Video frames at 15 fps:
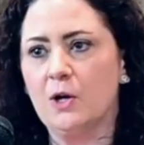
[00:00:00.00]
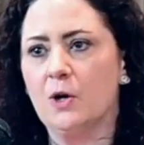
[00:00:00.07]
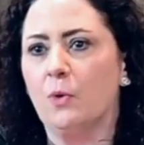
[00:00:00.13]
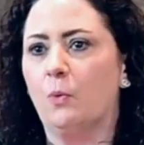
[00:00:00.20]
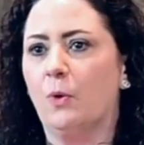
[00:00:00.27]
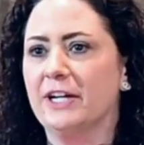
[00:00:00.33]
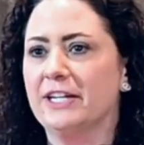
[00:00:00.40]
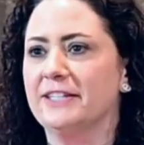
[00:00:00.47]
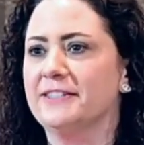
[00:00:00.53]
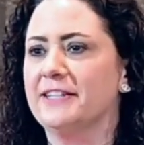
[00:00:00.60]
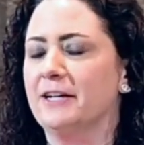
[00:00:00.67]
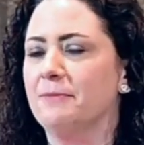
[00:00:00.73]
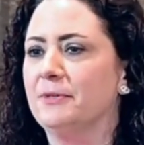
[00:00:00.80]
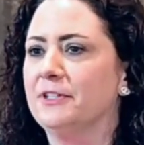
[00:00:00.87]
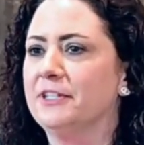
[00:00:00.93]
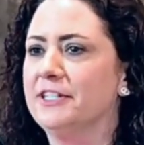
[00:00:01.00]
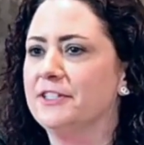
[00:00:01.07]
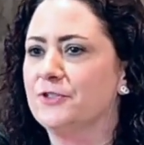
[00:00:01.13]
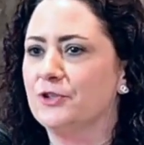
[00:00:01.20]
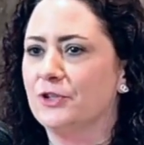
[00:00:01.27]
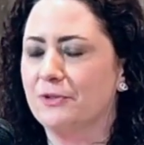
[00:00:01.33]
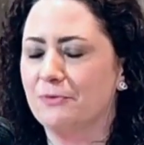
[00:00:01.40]
One example
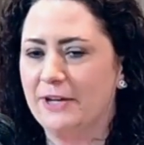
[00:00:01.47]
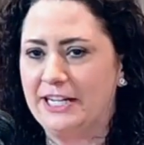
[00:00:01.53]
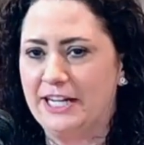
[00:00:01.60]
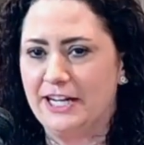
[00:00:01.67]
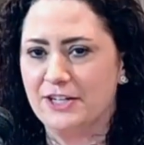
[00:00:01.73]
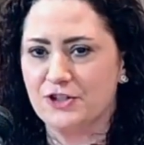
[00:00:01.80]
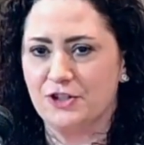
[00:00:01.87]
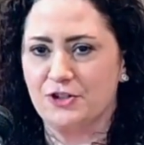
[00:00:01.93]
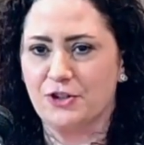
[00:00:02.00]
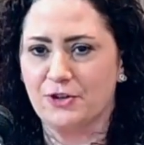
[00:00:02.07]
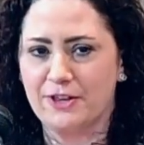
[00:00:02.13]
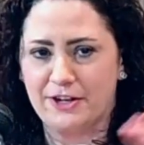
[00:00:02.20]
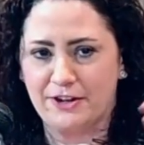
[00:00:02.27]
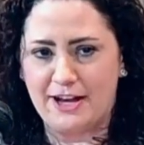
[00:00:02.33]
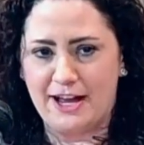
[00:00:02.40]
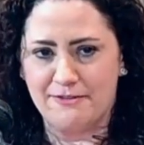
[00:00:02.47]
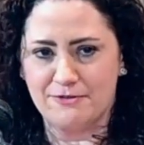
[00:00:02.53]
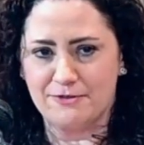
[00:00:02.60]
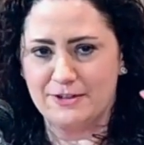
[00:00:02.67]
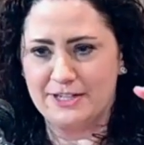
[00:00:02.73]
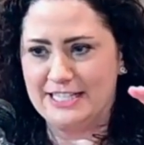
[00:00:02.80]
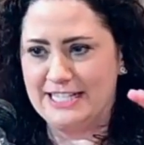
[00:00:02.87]
is during radiation, you're there
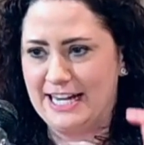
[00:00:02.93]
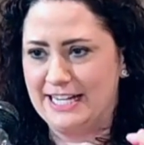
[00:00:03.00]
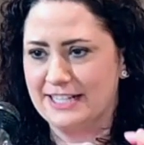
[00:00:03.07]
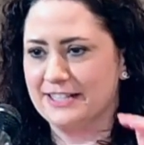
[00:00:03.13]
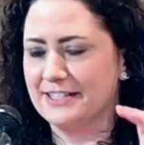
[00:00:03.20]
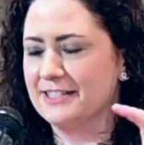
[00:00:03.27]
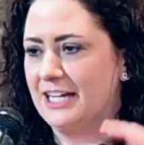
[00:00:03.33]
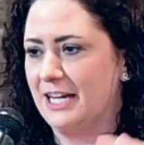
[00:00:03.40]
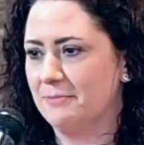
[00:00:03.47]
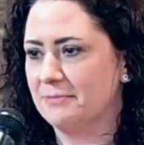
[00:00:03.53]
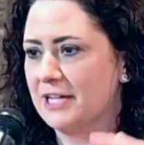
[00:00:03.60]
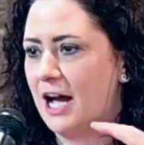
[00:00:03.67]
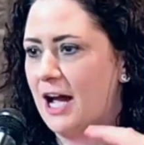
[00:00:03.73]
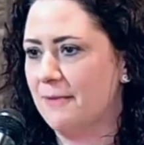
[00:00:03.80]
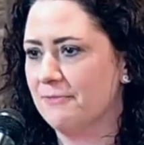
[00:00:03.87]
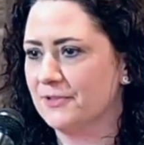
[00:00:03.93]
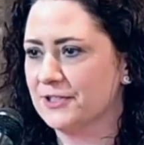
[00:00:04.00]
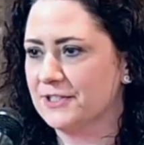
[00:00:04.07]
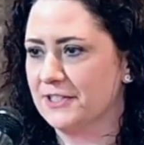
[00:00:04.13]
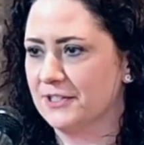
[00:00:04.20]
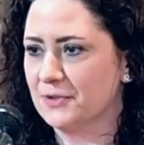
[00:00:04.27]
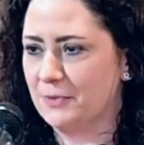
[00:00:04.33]
every day at the same time for
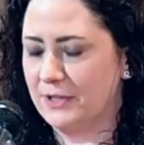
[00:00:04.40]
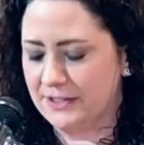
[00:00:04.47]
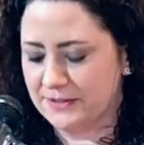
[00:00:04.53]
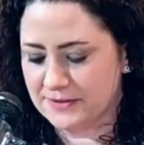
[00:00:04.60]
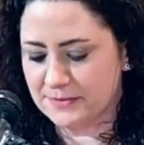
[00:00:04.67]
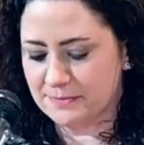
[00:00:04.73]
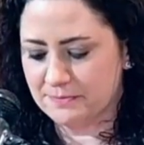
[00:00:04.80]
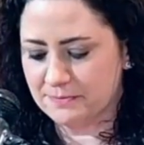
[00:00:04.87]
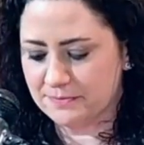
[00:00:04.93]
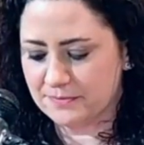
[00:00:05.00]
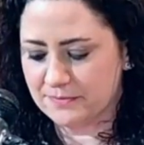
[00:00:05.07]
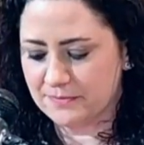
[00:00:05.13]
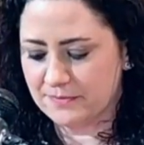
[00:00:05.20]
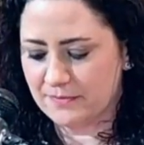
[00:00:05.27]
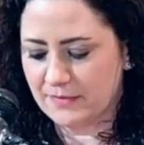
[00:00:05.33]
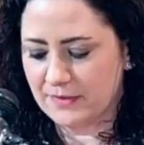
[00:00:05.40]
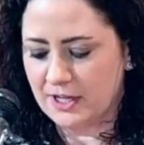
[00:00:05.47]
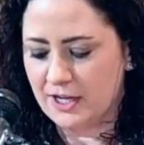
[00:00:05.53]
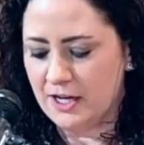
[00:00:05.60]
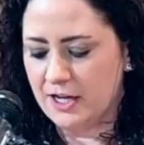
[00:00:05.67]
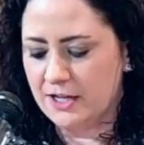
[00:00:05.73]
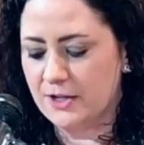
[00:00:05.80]
6 weeks.
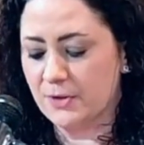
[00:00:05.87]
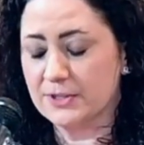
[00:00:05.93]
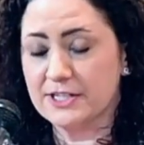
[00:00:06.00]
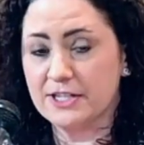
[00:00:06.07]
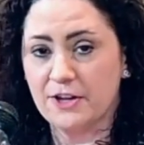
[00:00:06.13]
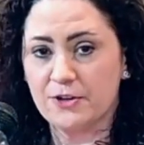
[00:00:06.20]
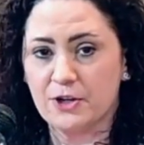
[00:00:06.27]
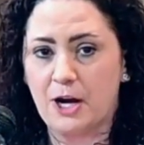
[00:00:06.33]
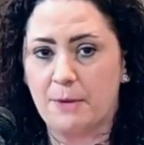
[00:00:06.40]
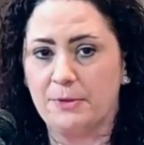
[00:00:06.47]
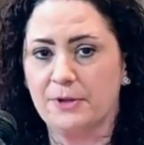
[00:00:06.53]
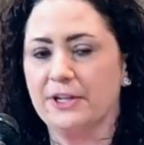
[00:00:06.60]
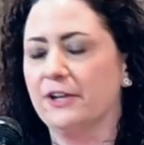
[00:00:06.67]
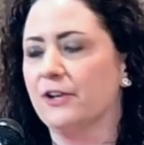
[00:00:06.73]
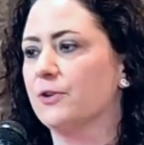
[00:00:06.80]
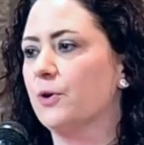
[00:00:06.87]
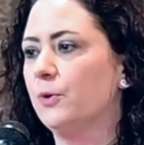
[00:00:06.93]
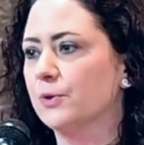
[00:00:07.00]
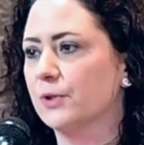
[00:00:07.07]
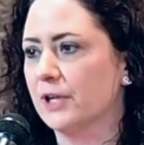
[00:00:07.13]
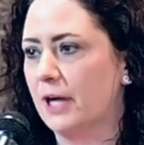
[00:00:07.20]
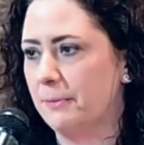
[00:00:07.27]
There was another couple there, an
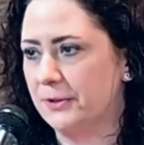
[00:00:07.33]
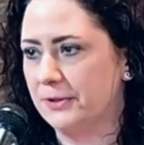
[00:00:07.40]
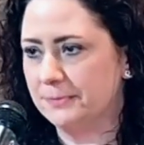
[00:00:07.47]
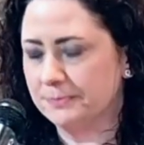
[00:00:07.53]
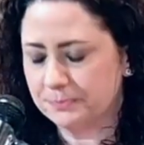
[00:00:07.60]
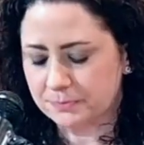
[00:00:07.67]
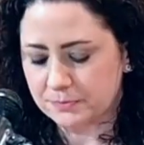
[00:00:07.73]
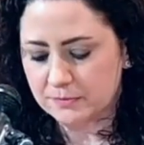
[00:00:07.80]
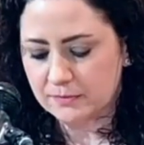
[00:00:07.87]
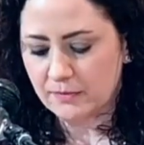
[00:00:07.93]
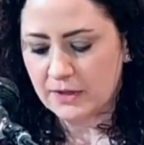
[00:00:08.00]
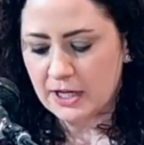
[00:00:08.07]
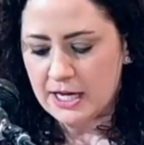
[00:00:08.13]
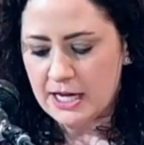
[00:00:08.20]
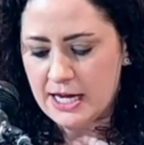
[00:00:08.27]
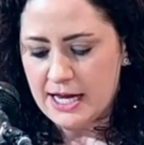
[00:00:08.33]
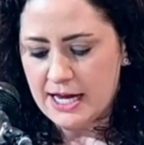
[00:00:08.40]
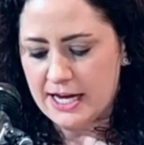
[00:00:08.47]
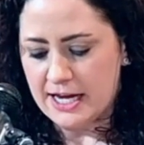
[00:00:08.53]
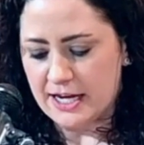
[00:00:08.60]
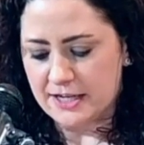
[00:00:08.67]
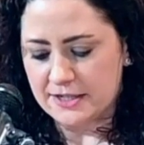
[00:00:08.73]
older couple,
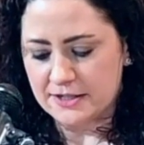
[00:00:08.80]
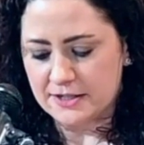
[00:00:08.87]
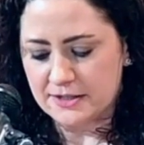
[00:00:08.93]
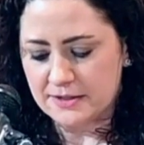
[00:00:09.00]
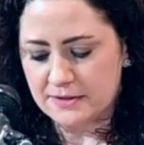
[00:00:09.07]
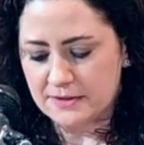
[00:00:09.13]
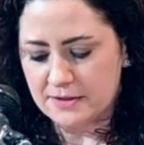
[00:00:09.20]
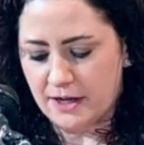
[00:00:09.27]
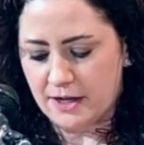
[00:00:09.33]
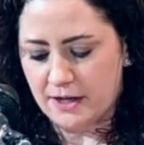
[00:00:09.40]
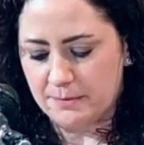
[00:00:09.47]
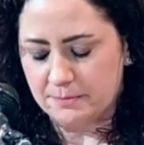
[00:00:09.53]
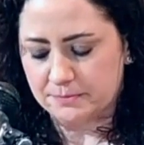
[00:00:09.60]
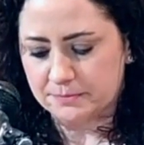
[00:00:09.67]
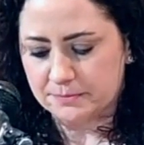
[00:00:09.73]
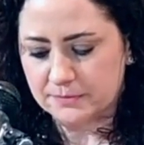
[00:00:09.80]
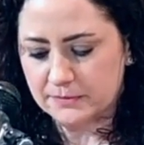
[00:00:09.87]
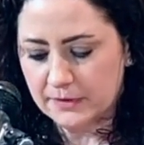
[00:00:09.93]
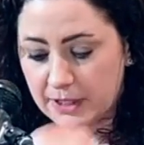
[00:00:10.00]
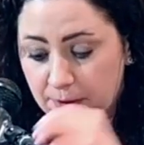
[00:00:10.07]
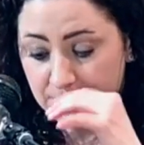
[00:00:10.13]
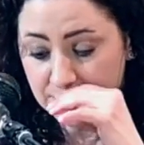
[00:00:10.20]
and
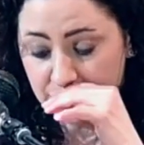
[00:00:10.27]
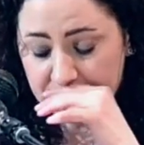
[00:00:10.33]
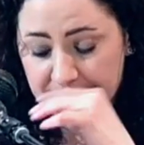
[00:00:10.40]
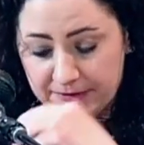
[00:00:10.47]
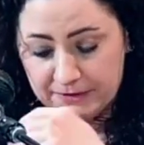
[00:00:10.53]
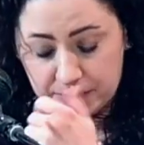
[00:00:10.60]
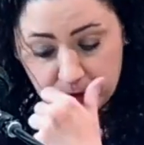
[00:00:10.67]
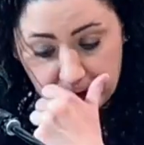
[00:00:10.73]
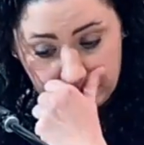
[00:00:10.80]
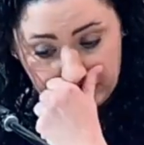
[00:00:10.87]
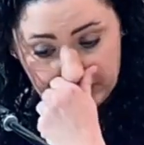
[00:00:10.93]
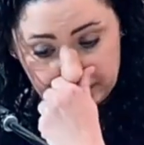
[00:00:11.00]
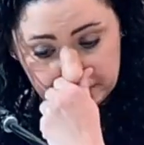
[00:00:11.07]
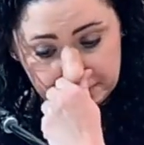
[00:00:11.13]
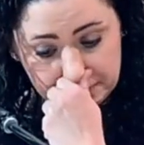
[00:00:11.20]
he was receiving treatment.